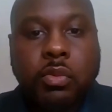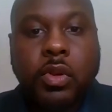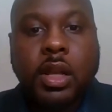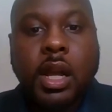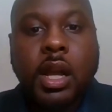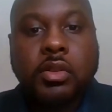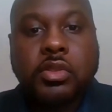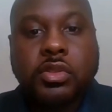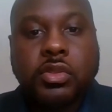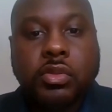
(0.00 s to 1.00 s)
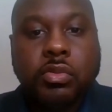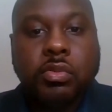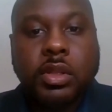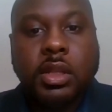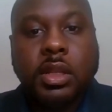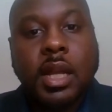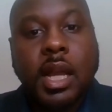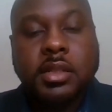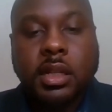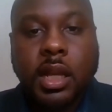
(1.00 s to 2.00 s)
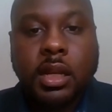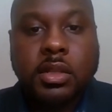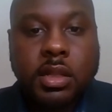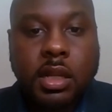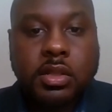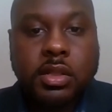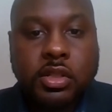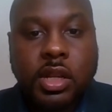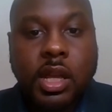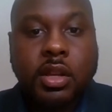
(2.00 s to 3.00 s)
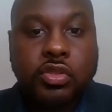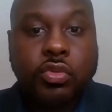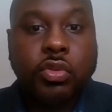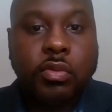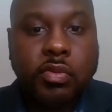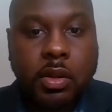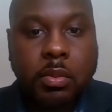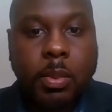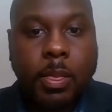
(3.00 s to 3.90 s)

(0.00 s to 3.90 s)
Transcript: in regards to the 1986 Shaka Zulu film.